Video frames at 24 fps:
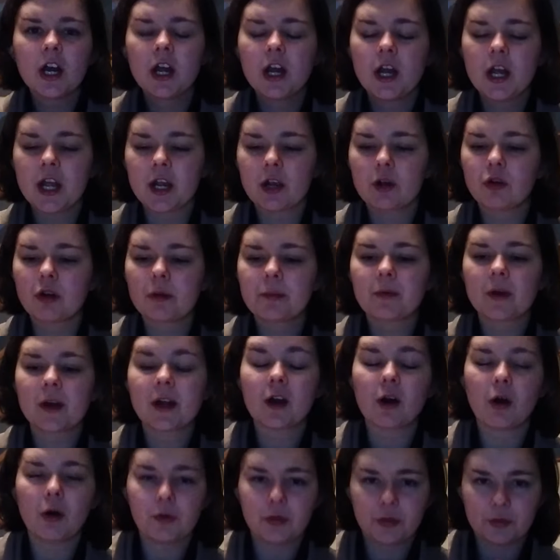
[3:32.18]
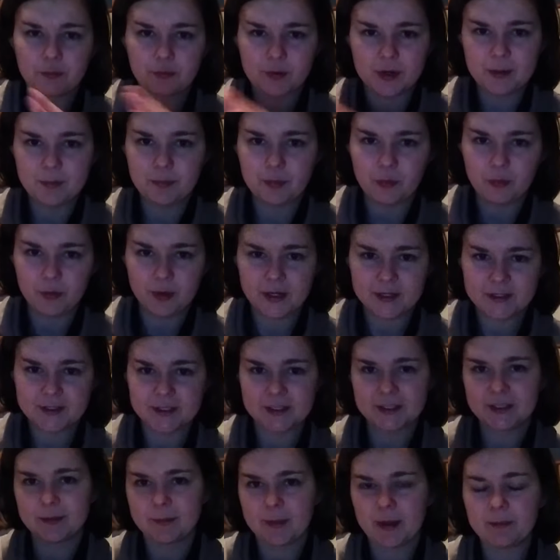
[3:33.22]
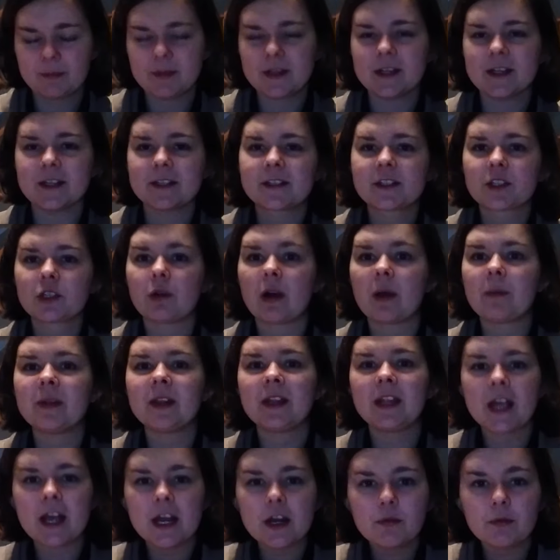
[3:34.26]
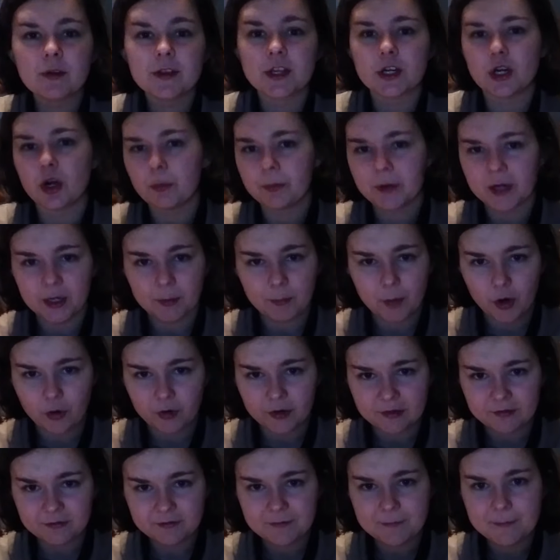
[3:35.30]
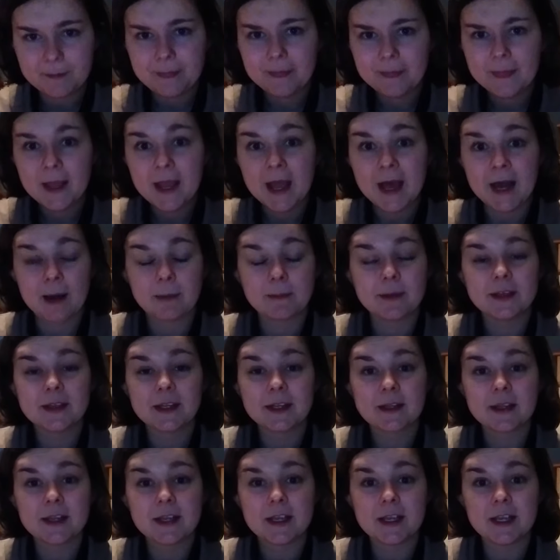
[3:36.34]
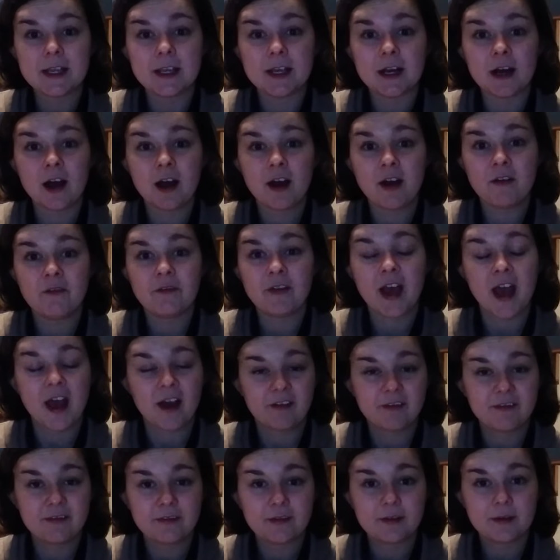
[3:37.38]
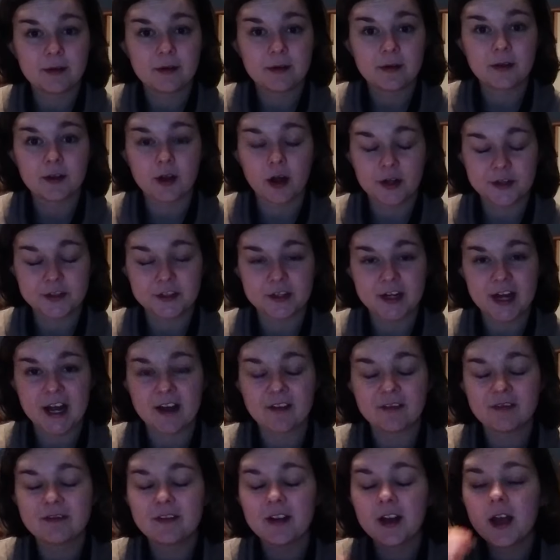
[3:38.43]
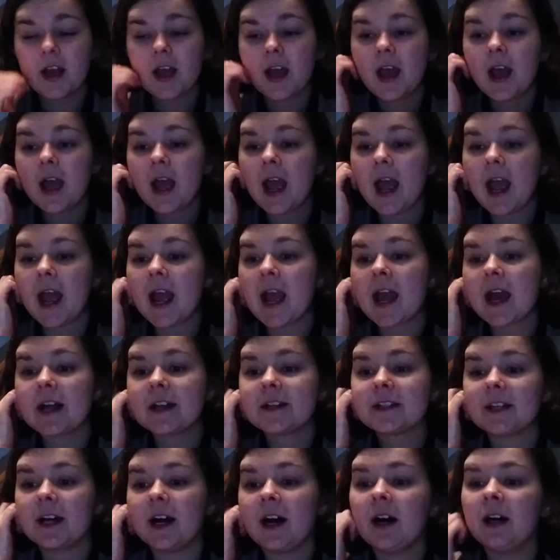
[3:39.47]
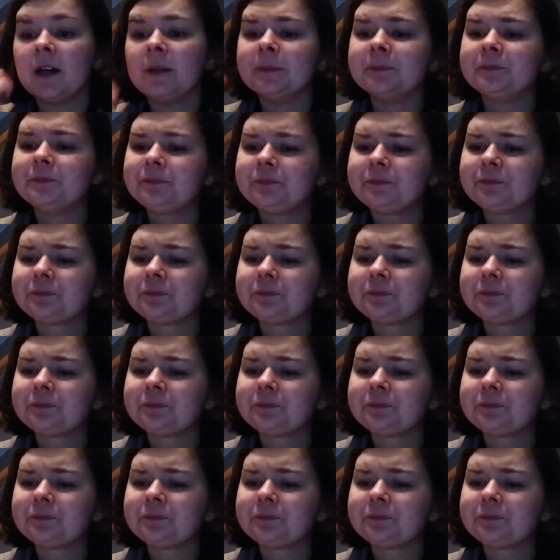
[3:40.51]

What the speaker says: incorporated all 3 points into my piece. So I begin with an opening motive, and I'm in the key of F, concert F. And then